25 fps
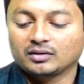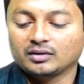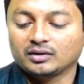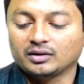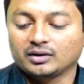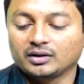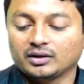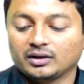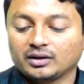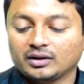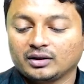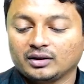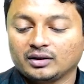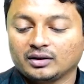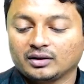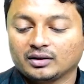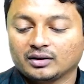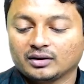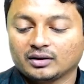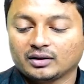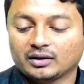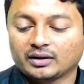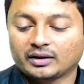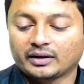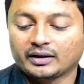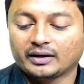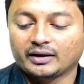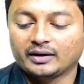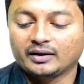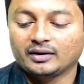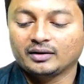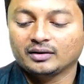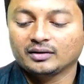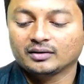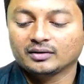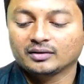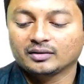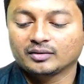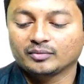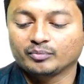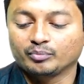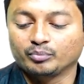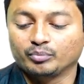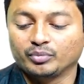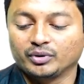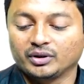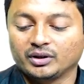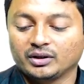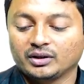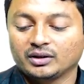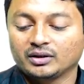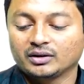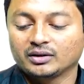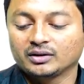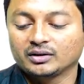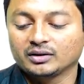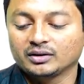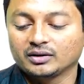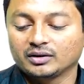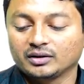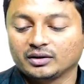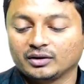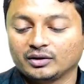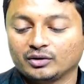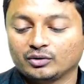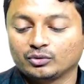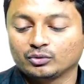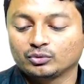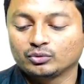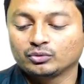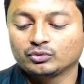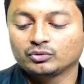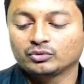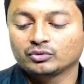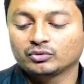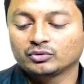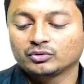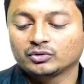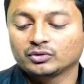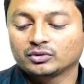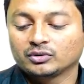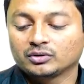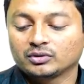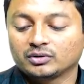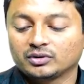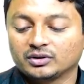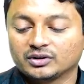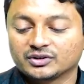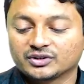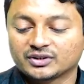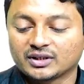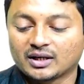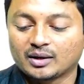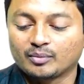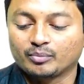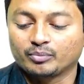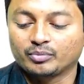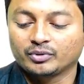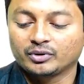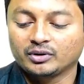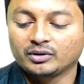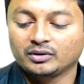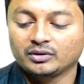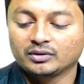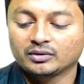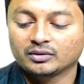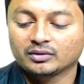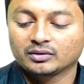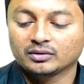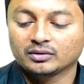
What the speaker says: A and B into the sample,